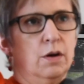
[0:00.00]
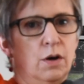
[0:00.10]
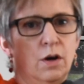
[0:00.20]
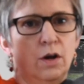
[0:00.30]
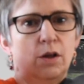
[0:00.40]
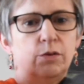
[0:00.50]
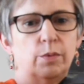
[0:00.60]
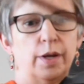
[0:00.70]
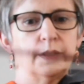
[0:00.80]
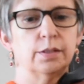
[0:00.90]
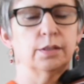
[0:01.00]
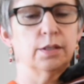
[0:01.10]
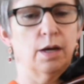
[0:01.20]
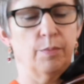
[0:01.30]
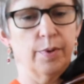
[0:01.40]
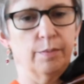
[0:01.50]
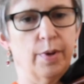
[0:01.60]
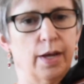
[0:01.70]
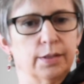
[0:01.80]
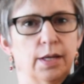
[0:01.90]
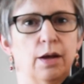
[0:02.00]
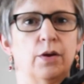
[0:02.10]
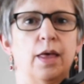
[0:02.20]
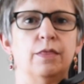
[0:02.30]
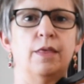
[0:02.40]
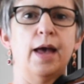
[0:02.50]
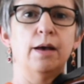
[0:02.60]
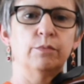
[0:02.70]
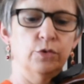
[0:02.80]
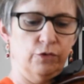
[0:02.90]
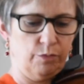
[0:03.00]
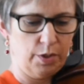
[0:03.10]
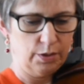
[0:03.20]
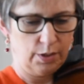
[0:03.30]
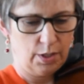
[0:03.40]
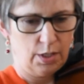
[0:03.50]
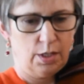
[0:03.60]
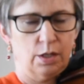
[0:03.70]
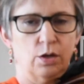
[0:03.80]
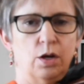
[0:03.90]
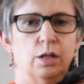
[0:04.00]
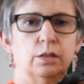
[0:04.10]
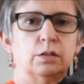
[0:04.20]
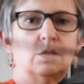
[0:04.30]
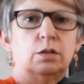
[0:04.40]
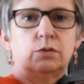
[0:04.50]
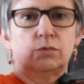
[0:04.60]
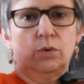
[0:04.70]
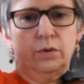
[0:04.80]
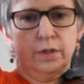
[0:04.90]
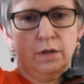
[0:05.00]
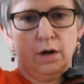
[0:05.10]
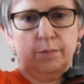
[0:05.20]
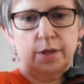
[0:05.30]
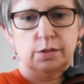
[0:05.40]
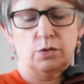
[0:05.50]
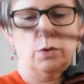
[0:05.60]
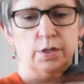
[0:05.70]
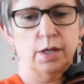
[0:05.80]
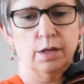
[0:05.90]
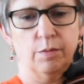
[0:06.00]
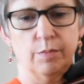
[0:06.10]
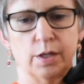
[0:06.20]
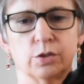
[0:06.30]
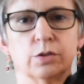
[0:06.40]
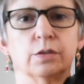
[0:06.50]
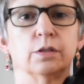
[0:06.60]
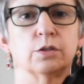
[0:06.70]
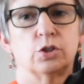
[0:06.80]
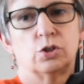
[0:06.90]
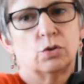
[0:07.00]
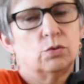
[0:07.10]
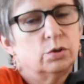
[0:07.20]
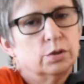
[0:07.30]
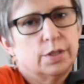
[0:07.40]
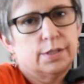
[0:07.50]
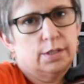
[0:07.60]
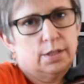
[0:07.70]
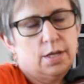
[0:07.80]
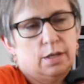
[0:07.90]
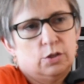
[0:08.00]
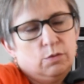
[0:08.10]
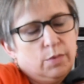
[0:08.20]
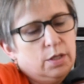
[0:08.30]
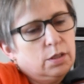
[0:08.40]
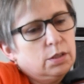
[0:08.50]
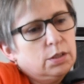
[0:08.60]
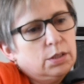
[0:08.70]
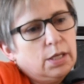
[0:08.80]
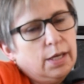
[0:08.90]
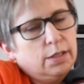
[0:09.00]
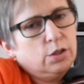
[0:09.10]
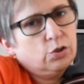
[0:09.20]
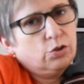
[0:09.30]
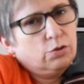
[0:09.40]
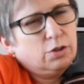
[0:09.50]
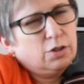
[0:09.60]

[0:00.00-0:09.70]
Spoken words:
all the way to the top and back down. And that movement, called roll the arm, is going to help make sure that the shoulder isn't tense. You might tighten your shoulder